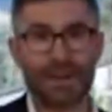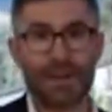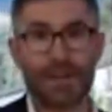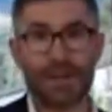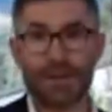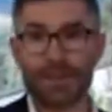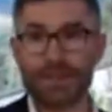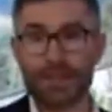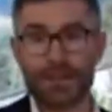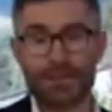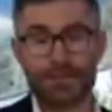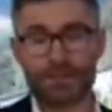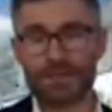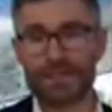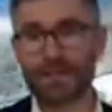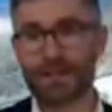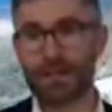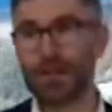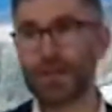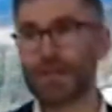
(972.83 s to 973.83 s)
And there's lots of
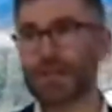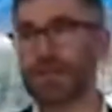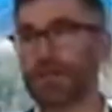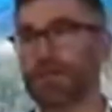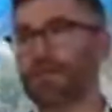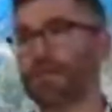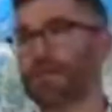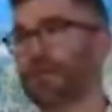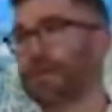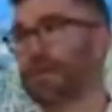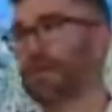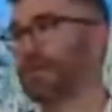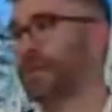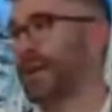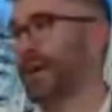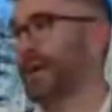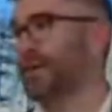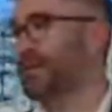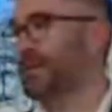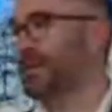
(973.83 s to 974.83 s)
psychological research
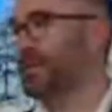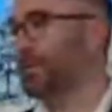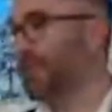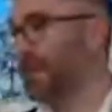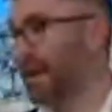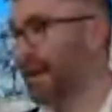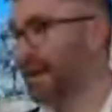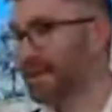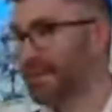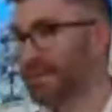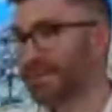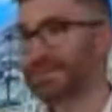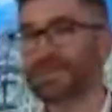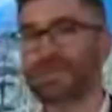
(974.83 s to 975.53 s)
on how to do that.